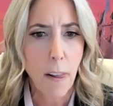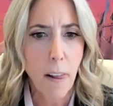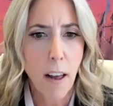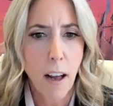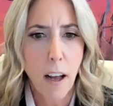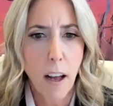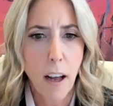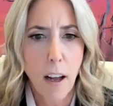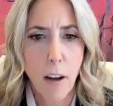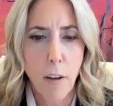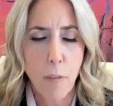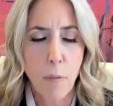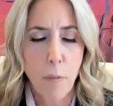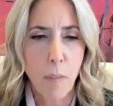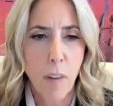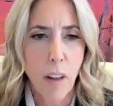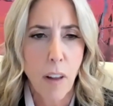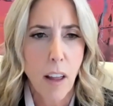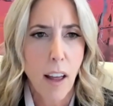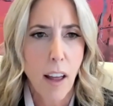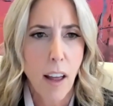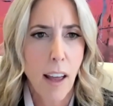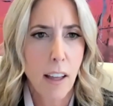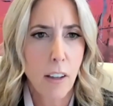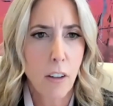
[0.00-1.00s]

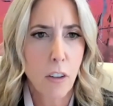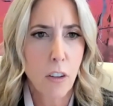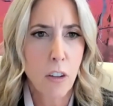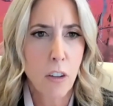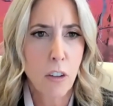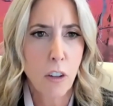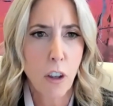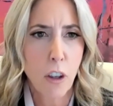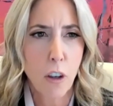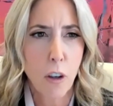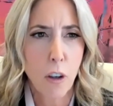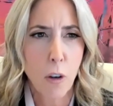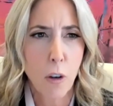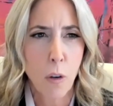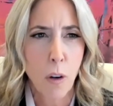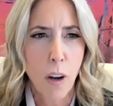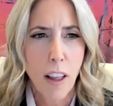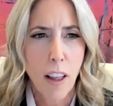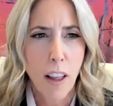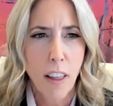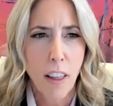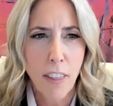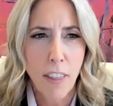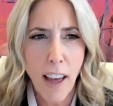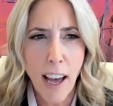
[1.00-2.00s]
And so
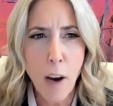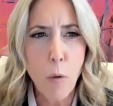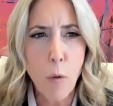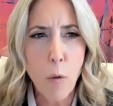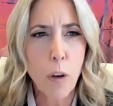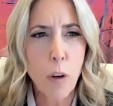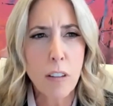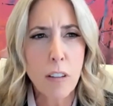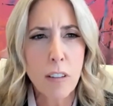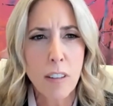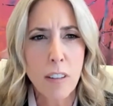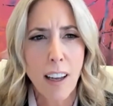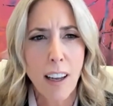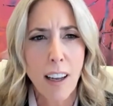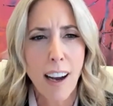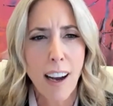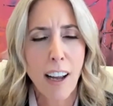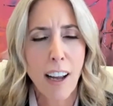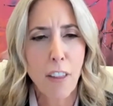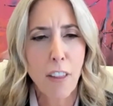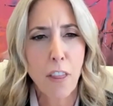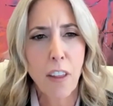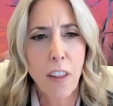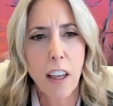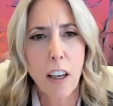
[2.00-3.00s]
that was,
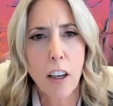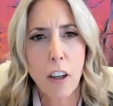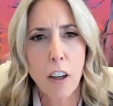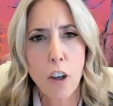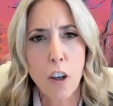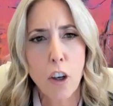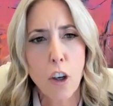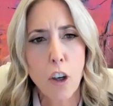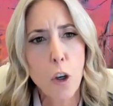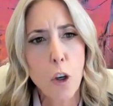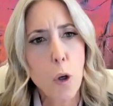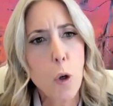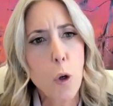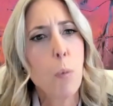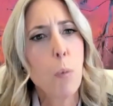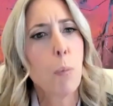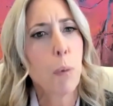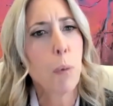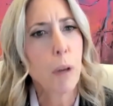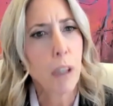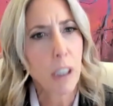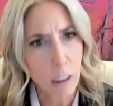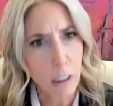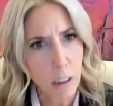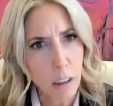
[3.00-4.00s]
I think, a new
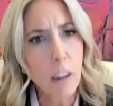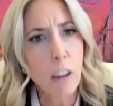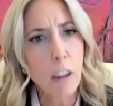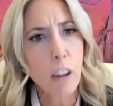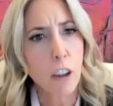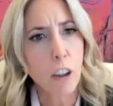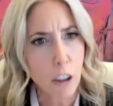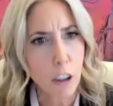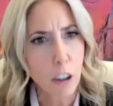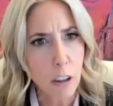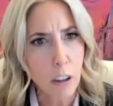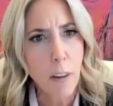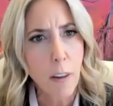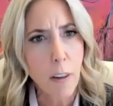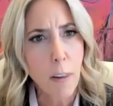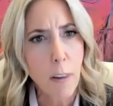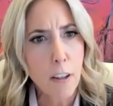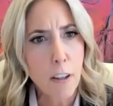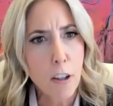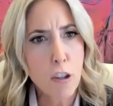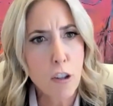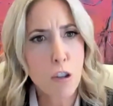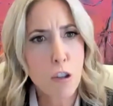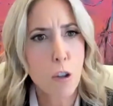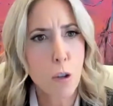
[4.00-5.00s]
pillar
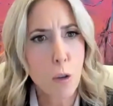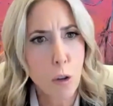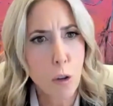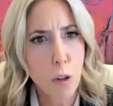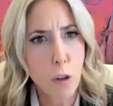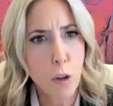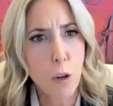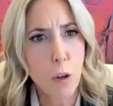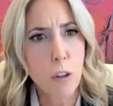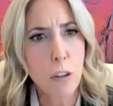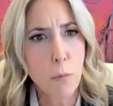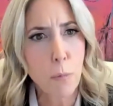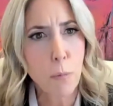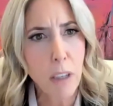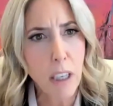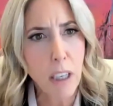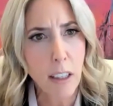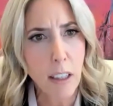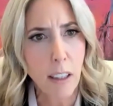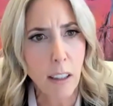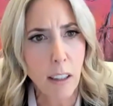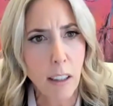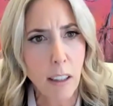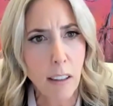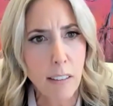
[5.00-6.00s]
to those
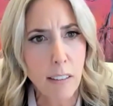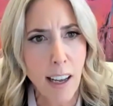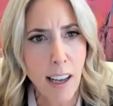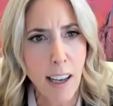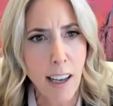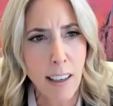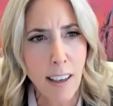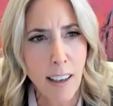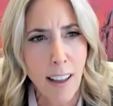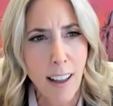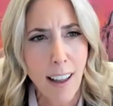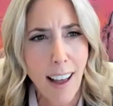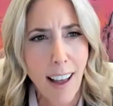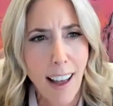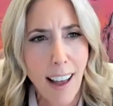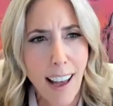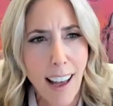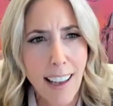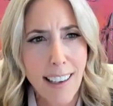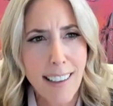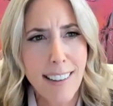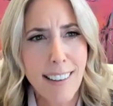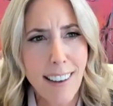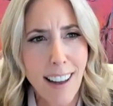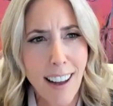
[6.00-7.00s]
meetings that
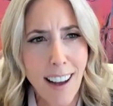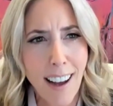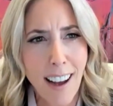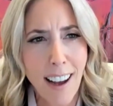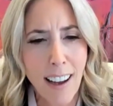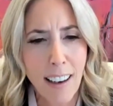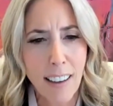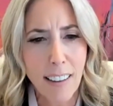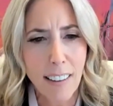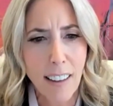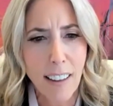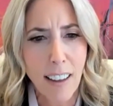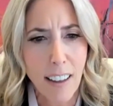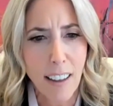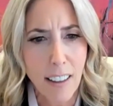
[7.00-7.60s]
had not